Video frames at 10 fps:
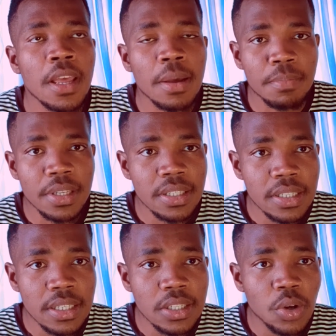
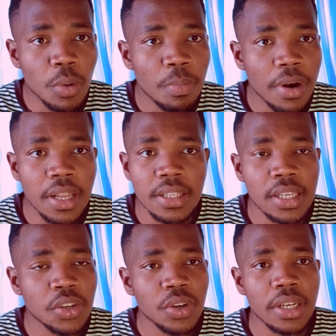businesses or brands,
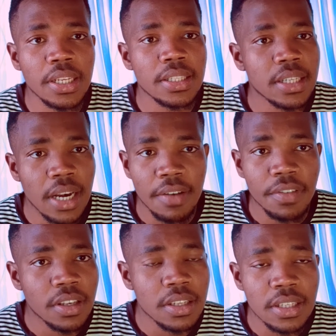actually it's graphic
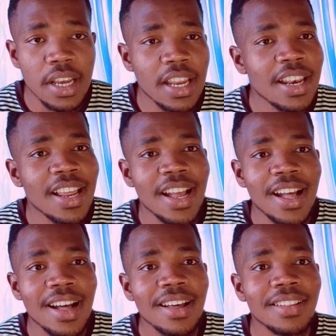design.
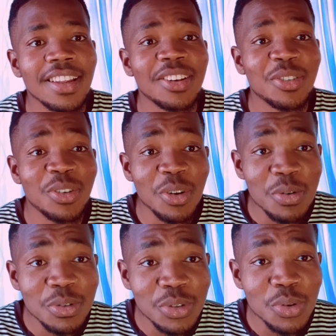The
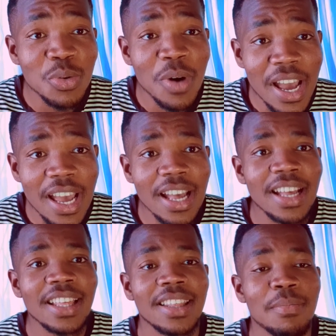clothes you wear,
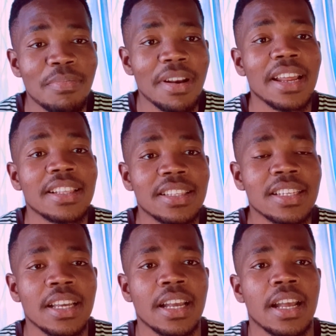the brands,
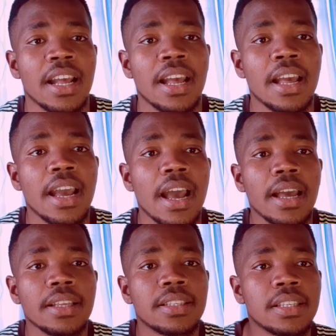uh,
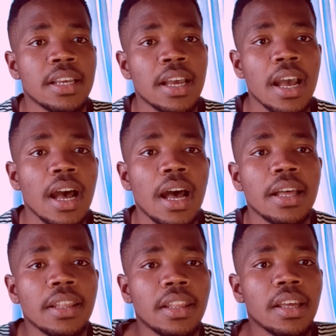it's uh,
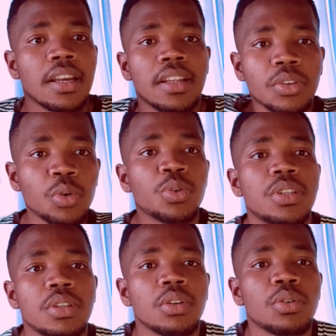
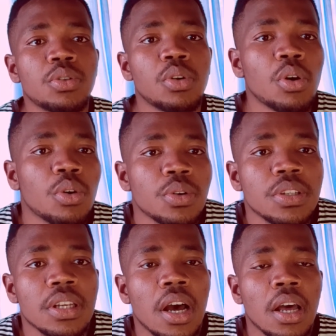those those logos,
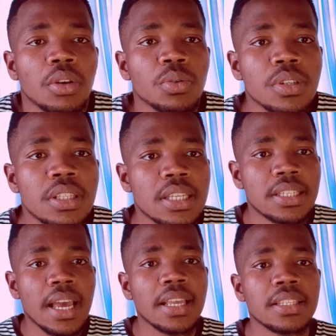those
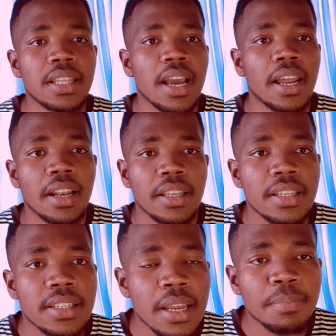designs, they are
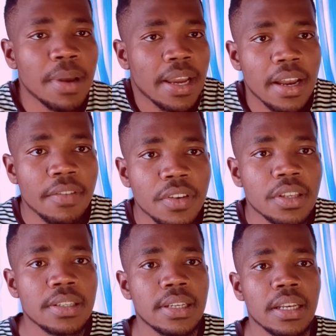designed by graphic
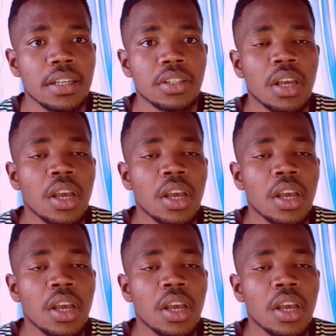designers.